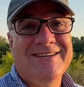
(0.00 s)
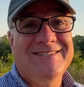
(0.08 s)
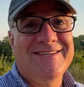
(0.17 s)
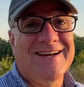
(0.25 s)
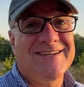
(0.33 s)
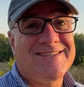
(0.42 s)

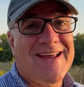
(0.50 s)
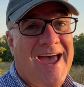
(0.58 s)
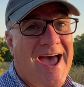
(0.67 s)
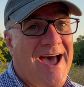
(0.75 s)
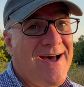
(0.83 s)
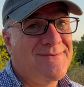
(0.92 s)
Just
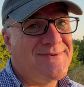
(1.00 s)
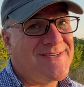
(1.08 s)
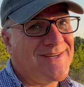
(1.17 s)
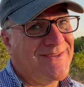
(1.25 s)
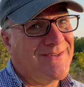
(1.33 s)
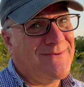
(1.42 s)

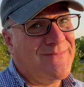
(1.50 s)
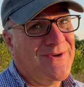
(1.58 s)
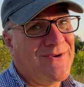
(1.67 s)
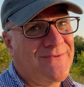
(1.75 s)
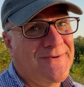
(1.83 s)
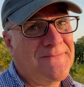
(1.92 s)
absolutely
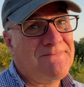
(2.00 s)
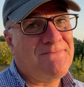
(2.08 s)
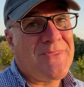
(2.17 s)
beautiful.